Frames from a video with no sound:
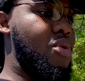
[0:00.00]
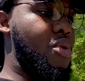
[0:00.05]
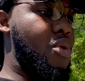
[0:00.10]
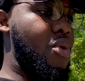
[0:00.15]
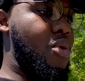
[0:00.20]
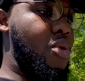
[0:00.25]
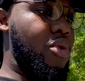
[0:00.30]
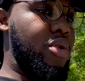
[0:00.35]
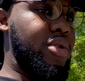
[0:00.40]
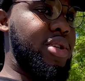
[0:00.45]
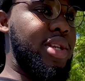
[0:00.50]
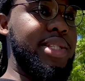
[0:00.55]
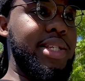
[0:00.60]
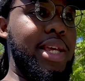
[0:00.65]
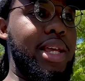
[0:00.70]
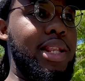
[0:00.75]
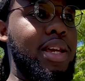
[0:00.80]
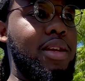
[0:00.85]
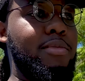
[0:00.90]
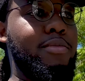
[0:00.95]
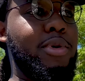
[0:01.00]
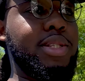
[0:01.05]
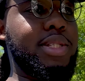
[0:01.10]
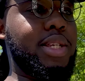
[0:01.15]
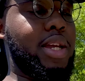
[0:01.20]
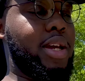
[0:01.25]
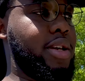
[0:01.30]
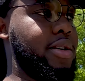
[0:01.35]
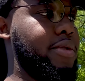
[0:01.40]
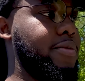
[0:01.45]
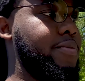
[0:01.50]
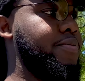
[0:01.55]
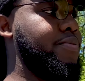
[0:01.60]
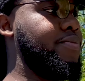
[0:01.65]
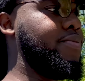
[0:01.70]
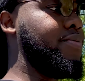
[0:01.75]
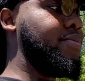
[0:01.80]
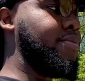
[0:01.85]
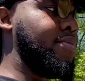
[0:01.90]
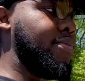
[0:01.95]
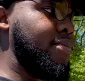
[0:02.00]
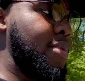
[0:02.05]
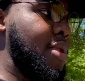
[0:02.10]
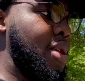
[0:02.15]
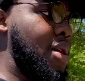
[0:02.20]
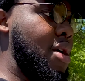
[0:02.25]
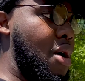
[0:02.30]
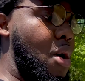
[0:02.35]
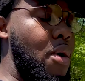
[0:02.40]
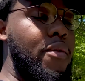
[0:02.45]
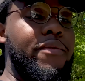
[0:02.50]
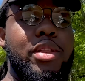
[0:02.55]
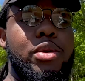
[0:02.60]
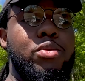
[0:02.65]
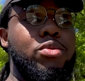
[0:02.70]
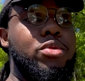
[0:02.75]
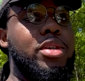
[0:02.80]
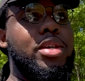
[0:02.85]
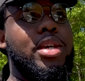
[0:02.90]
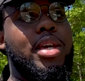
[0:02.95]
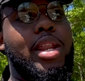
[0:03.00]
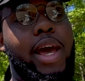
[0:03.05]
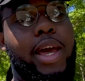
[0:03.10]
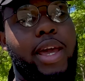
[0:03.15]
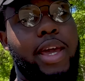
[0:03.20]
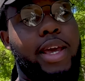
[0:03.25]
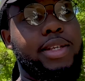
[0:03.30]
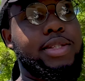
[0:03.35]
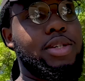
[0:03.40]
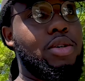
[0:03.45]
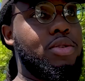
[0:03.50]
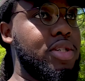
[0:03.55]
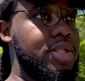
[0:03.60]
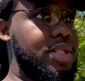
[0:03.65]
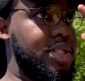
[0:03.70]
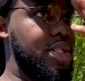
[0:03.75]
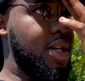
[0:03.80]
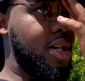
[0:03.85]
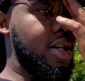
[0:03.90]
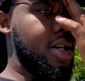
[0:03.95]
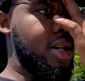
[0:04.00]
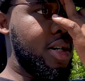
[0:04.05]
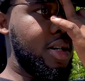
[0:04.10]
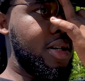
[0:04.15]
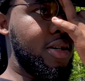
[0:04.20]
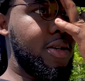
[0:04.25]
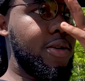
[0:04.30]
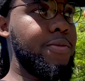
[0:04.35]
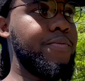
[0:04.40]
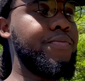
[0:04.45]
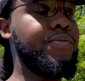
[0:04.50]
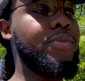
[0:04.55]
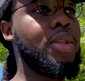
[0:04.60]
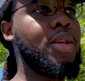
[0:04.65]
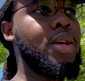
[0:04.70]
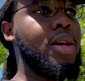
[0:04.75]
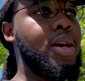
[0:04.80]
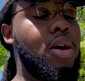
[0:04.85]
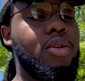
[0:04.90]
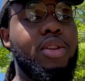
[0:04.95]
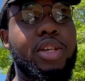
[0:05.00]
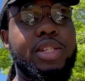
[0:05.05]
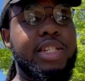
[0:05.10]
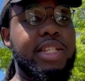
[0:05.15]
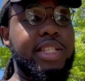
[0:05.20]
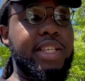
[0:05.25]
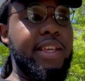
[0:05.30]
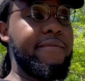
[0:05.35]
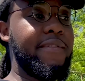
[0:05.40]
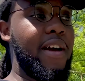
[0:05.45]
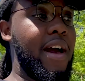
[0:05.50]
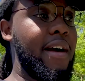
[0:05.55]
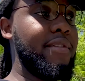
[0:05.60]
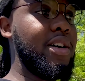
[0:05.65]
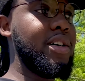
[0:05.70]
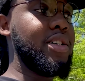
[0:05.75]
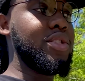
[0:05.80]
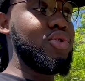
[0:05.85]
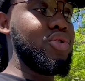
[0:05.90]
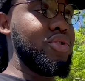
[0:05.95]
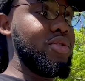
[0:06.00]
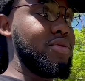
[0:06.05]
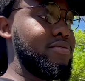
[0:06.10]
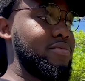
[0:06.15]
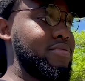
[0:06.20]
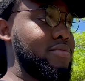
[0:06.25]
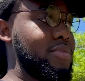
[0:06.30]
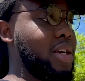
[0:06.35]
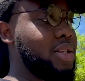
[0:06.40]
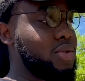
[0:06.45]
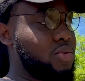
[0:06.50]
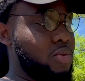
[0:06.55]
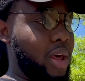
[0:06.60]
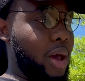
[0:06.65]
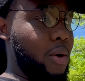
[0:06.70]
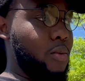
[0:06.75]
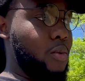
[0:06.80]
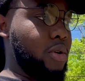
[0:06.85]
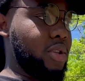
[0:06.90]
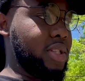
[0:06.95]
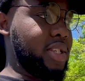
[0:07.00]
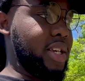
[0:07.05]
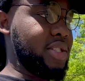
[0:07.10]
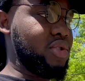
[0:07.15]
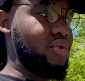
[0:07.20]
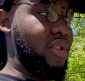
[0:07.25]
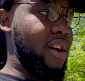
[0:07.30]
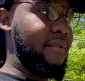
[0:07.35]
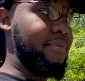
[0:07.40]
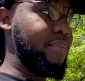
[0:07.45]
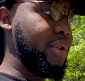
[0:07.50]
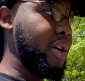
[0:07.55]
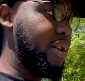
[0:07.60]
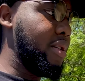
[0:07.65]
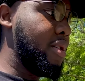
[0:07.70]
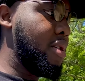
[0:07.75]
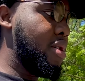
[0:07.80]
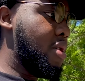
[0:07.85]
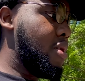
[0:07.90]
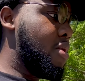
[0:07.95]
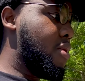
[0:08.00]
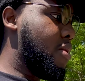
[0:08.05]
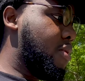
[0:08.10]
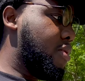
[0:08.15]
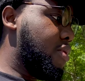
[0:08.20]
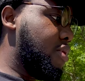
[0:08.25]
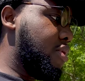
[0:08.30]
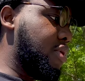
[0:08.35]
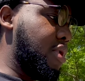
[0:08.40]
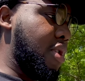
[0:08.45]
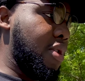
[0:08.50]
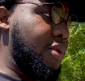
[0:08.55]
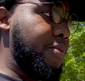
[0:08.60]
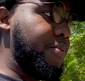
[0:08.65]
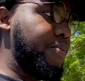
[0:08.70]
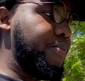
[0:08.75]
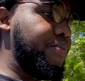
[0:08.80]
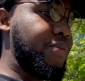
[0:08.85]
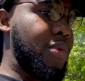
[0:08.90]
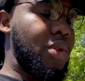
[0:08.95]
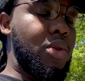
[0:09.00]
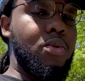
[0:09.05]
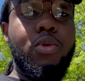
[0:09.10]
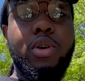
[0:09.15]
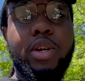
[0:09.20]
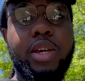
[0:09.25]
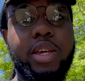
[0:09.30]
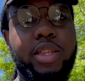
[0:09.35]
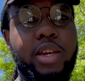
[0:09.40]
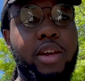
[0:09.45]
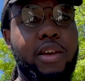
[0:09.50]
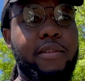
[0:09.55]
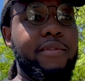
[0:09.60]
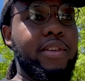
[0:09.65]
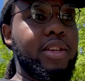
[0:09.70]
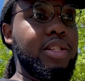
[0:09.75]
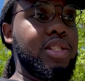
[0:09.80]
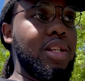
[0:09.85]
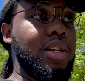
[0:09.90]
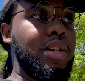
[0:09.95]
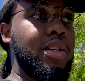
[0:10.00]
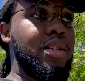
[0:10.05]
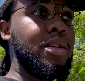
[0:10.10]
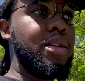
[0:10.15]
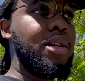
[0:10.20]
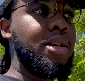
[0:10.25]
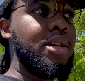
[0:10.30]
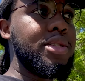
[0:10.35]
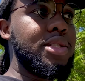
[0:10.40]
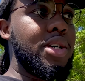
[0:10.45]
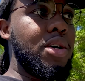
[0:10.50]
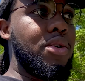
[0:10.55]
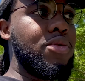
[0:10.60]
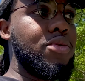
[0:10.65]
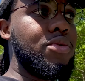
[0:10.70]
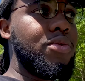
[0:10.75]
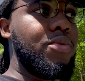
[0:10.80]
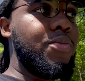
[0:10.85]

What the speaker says: or the Saleen Mustang? Hopefully we can get our hands on the GT500. That's what I want to test drive, but you know, we'll get there eventually. So